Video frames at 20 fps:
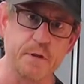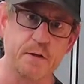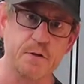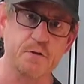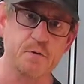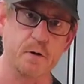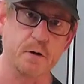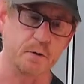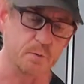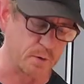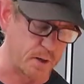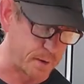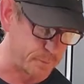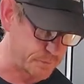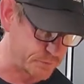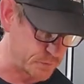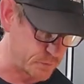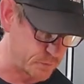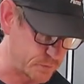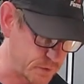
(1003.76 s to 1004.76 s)
that shrink
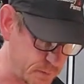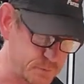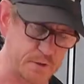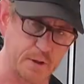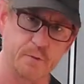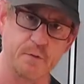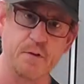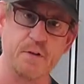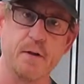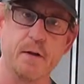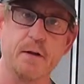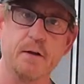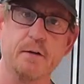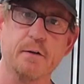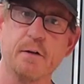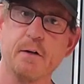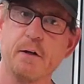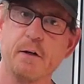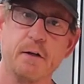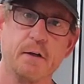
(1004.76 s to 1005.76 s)
wrap, so it keeps everything
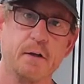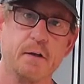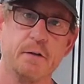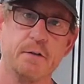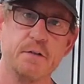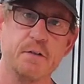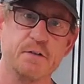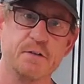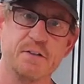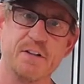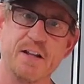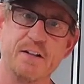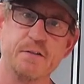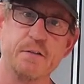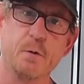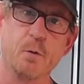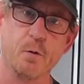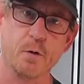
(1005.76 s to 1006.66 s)
just nice and